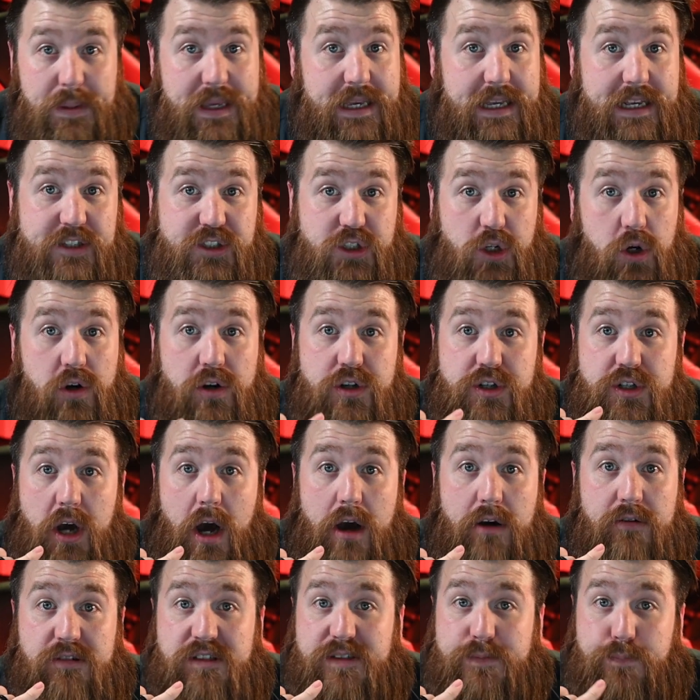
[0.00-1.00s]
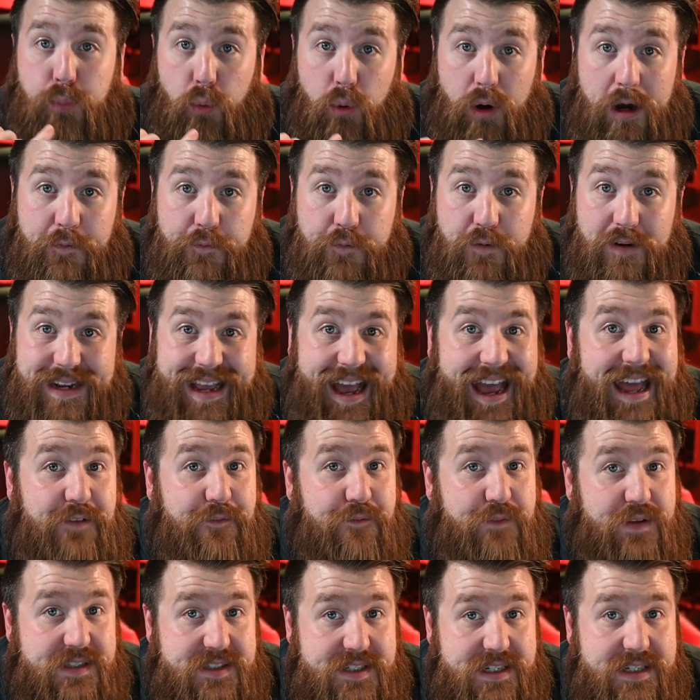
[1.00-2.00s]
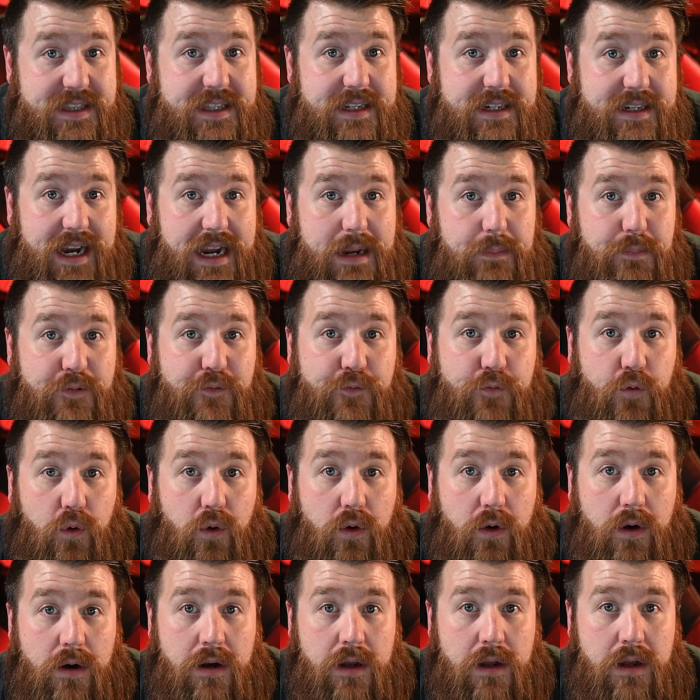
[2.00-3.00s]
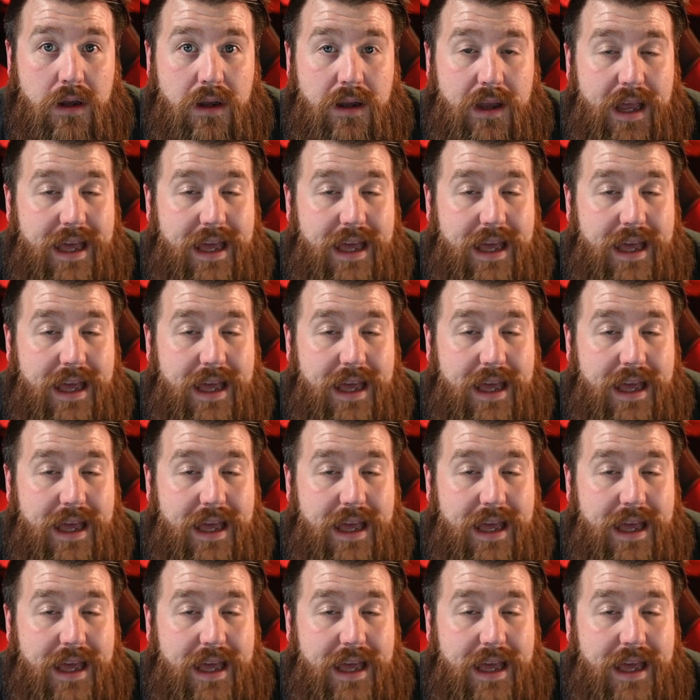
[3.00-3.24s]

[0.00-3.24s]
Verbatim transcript: because her daughter's boyfriend had visited the night before